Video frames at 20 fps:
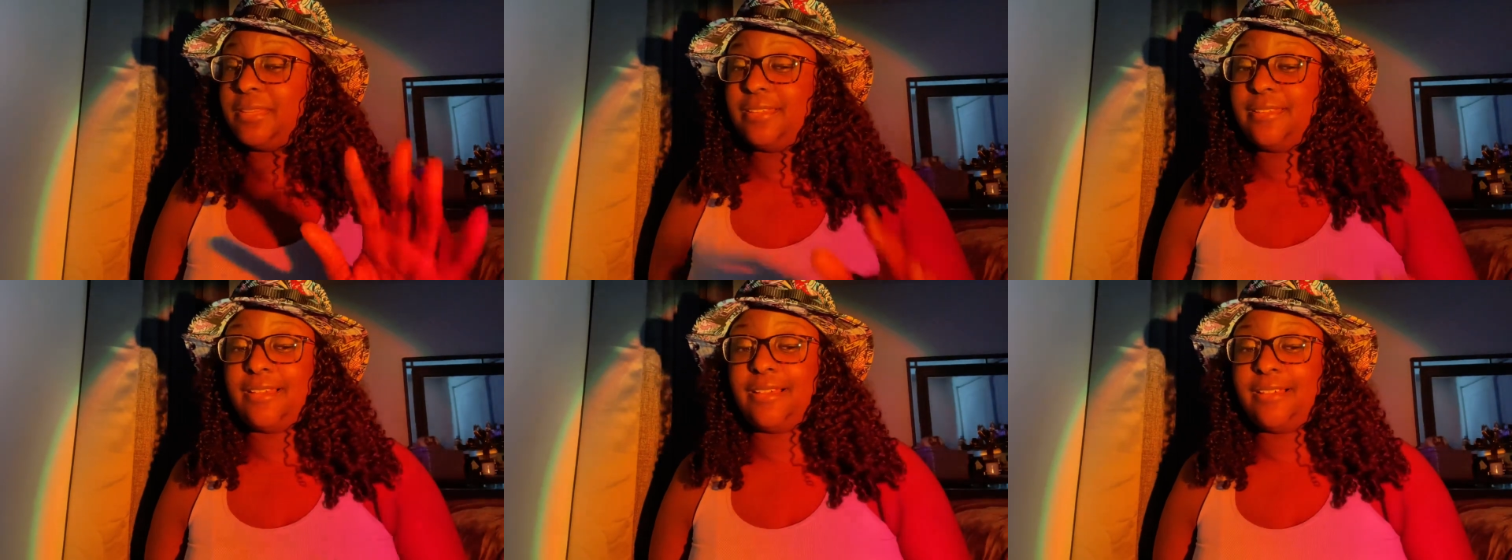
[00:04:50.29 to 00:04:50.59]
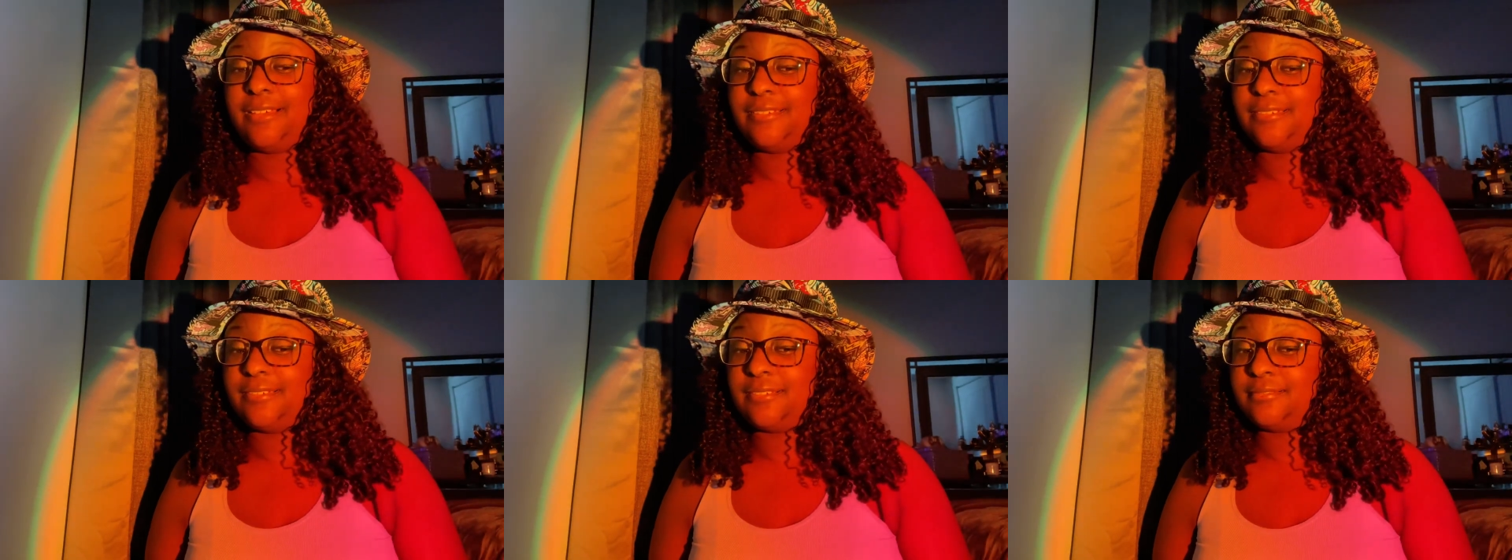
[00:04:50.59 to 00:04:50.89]

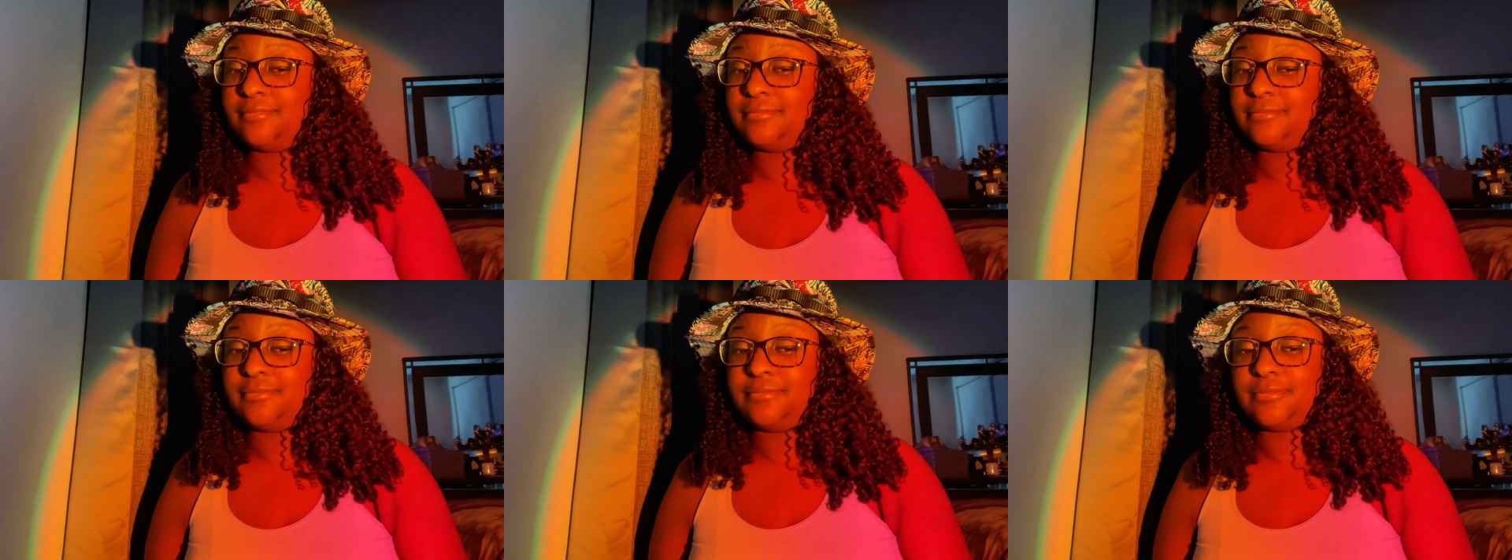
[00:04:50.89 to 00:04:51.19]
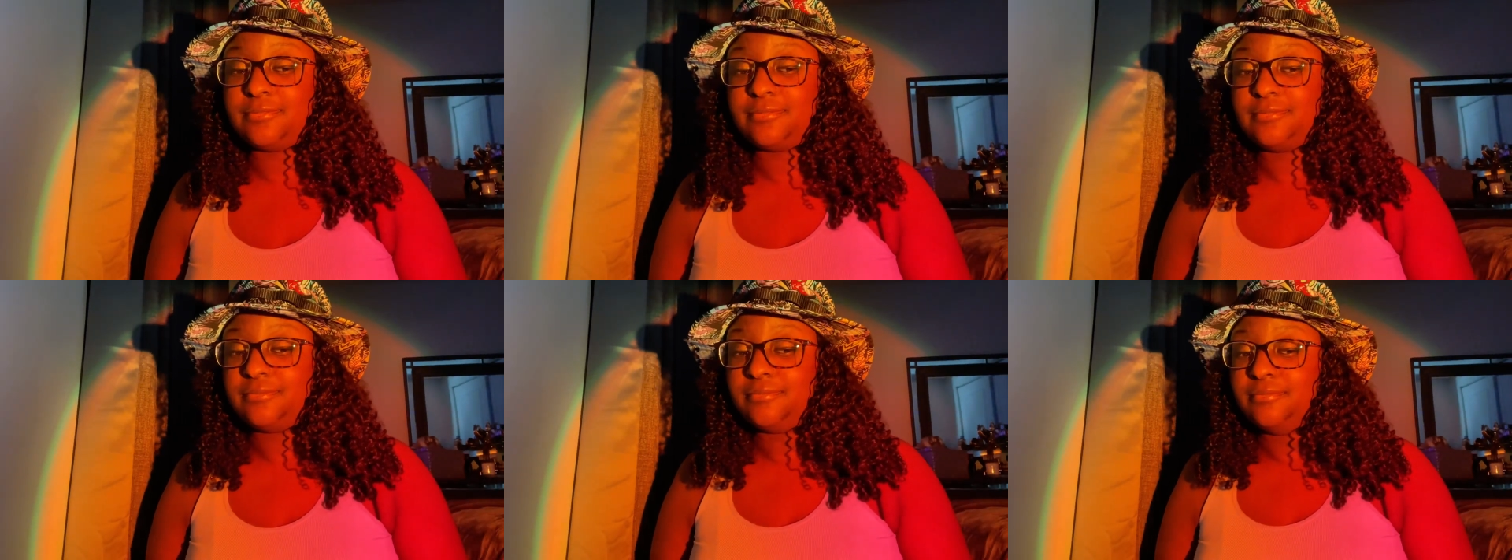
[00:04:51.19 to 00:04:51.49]
y'all,
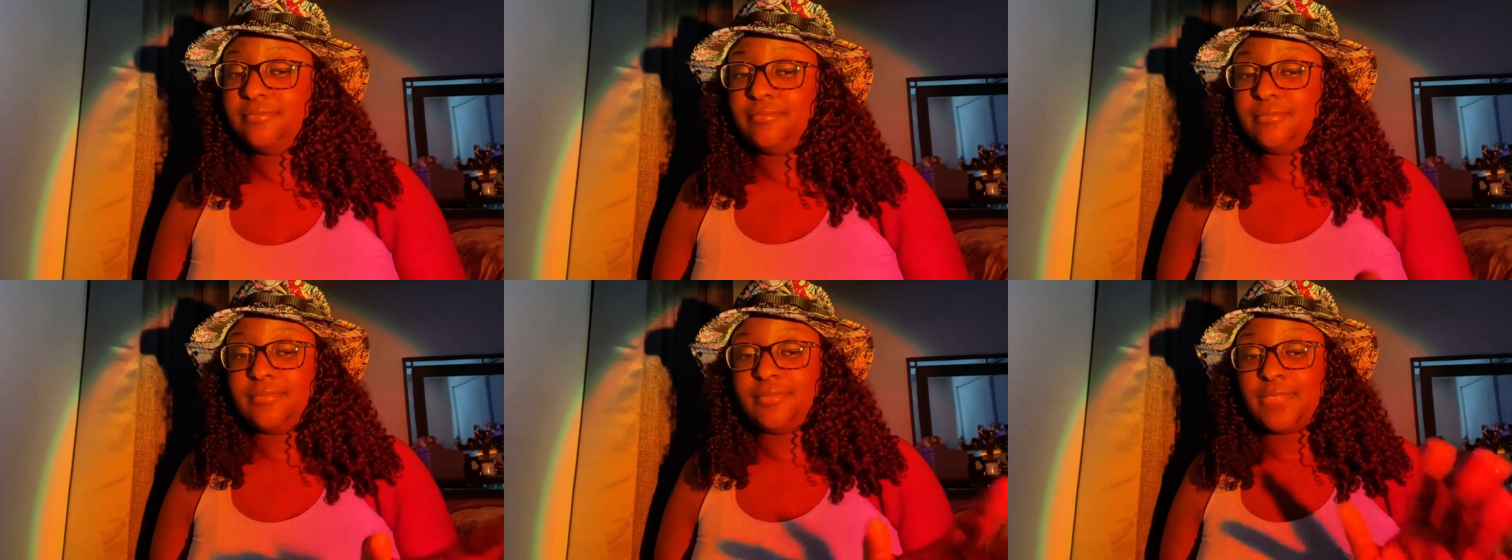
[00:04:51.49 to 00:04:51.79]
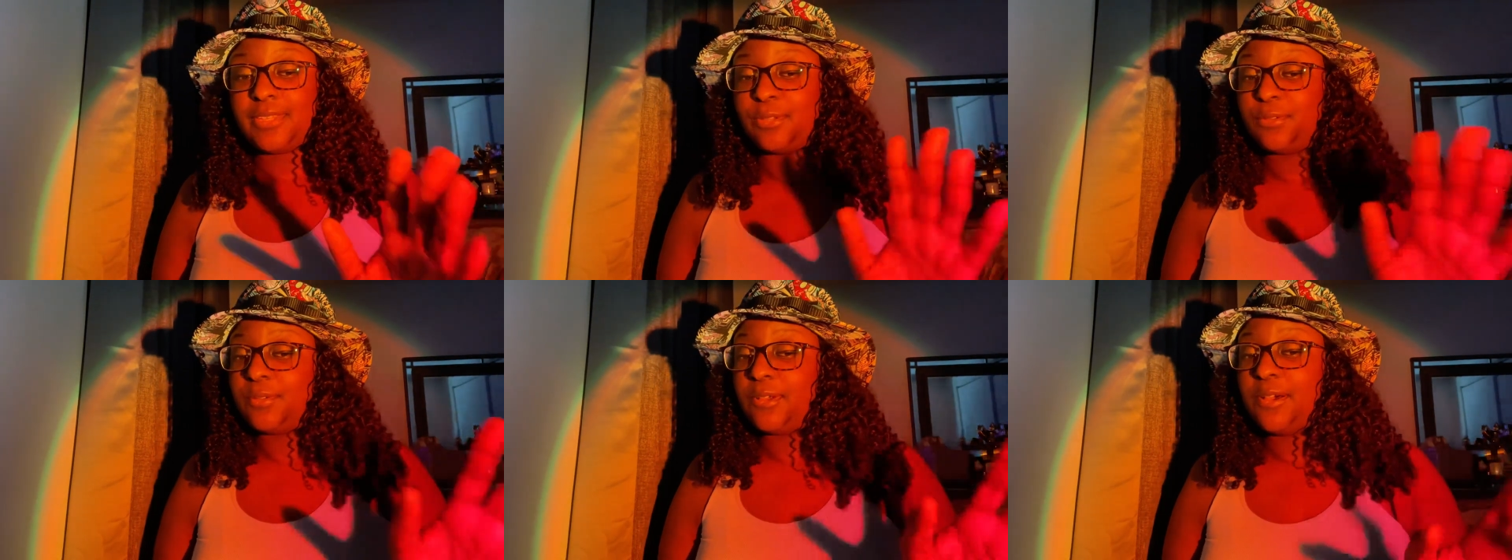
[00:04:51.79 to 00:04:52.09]
don't
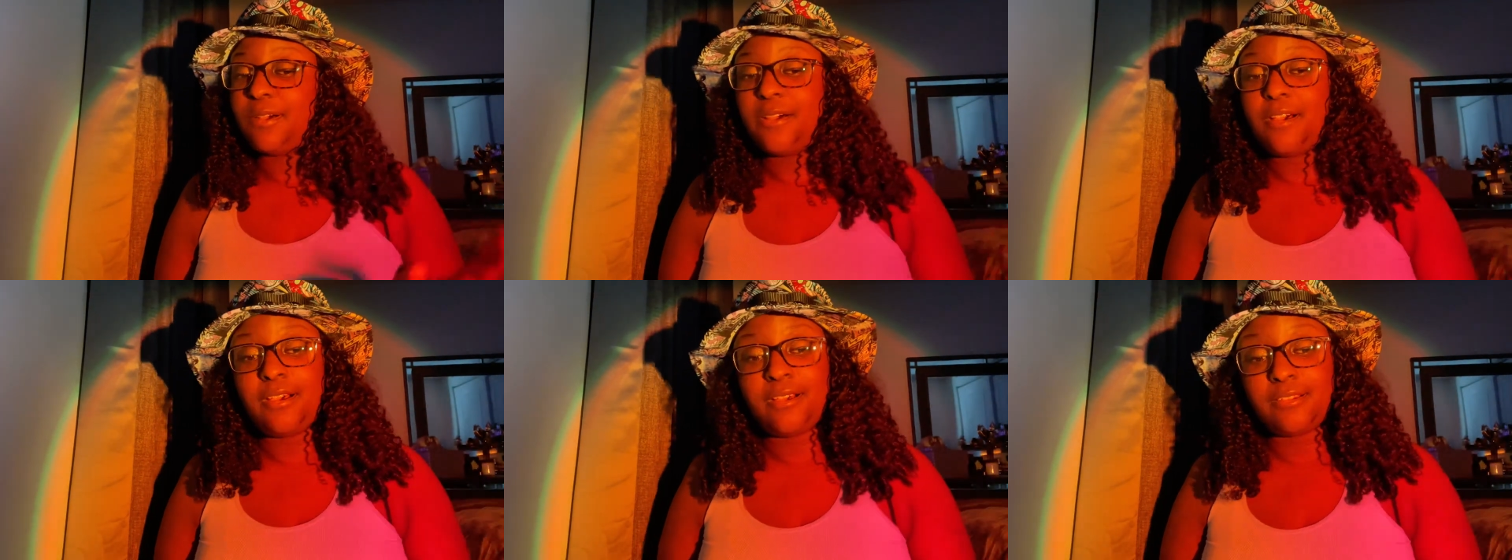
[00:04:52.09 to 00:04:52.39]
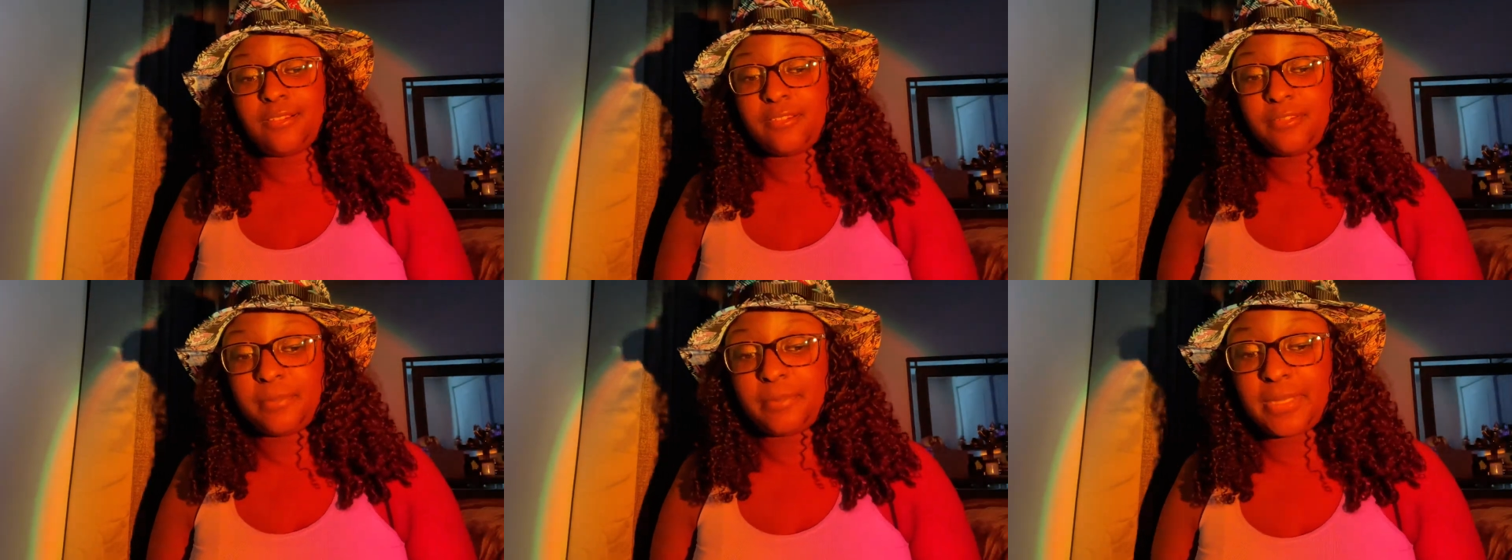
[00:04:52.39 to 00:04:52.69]
go hard
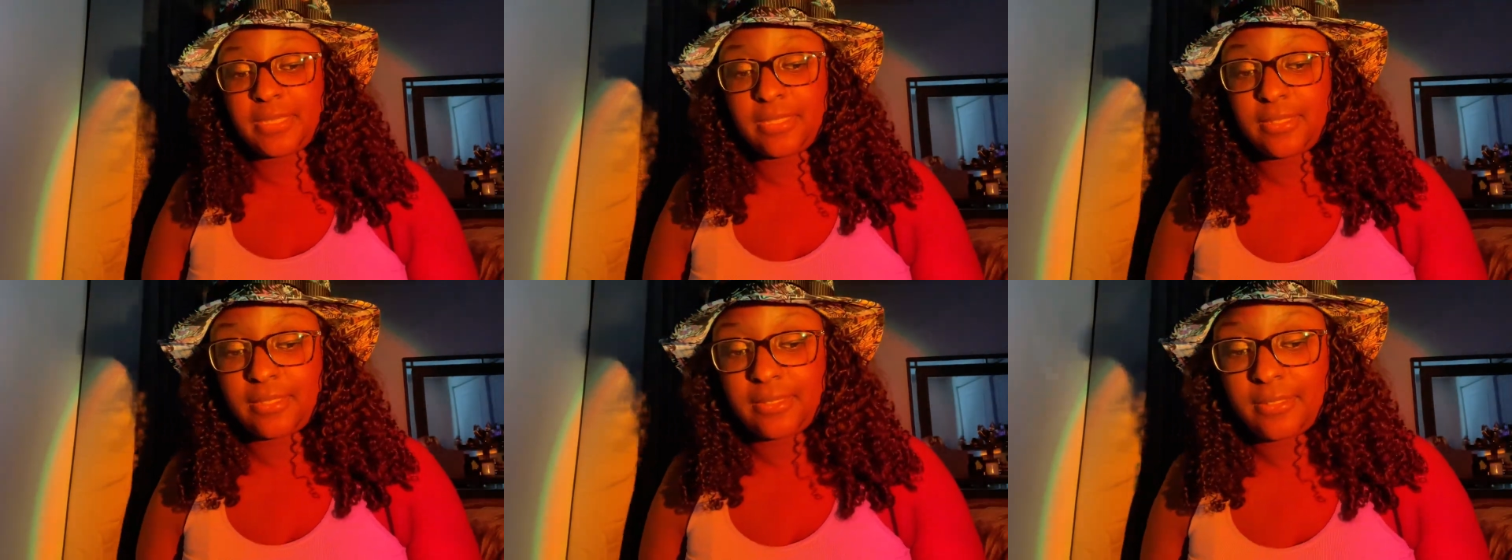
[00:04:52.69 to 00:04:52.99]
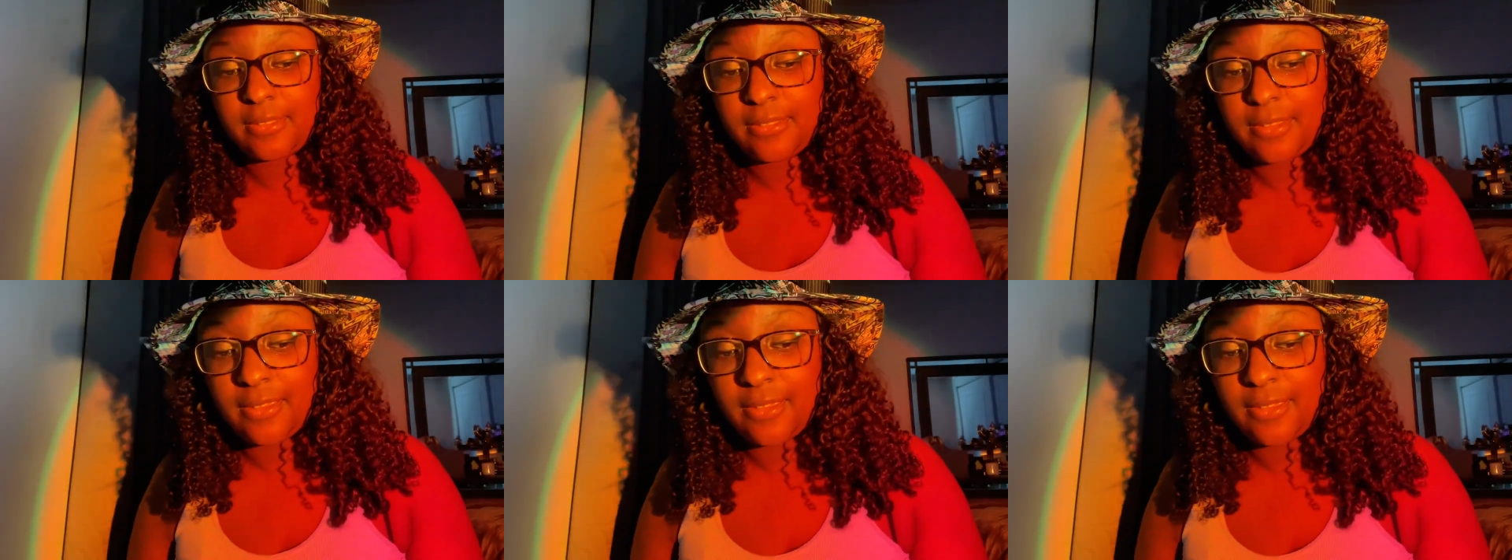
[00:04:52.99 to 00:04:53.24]
on me.